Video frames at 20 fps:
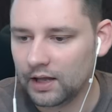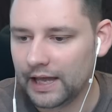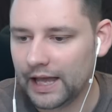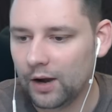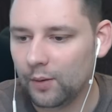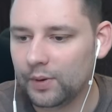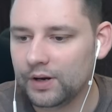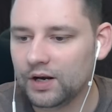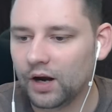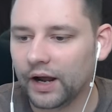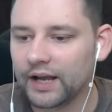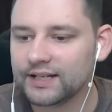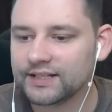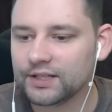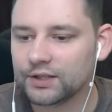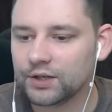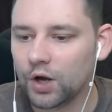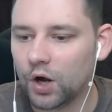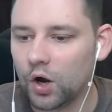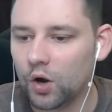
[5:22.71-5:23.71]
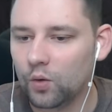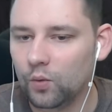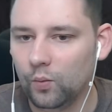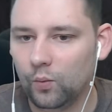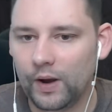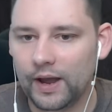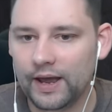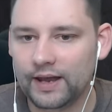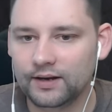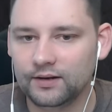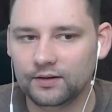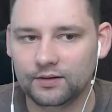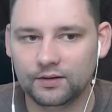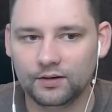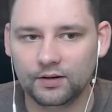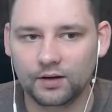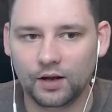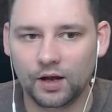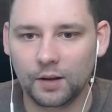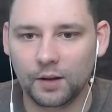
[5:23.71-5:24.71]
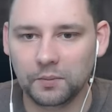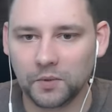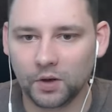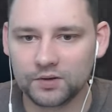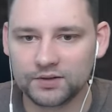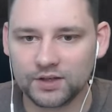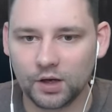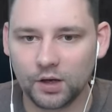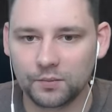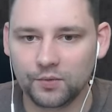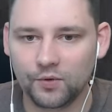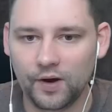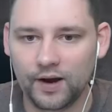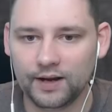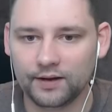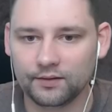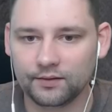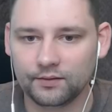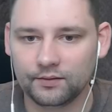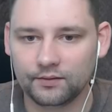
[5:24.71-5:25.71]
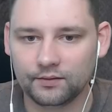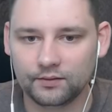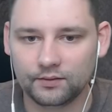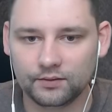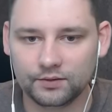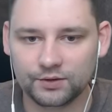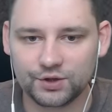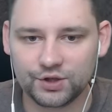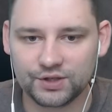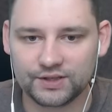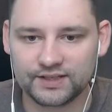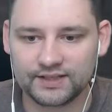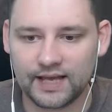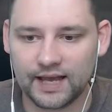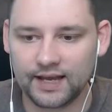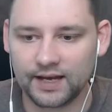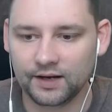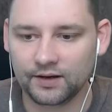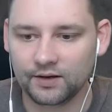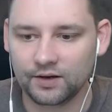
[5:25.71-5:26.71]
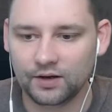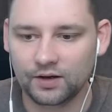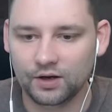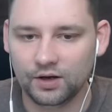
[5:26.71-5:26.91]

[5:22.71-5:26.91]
It would be nice to know when I'm going to upgrade. Just saying.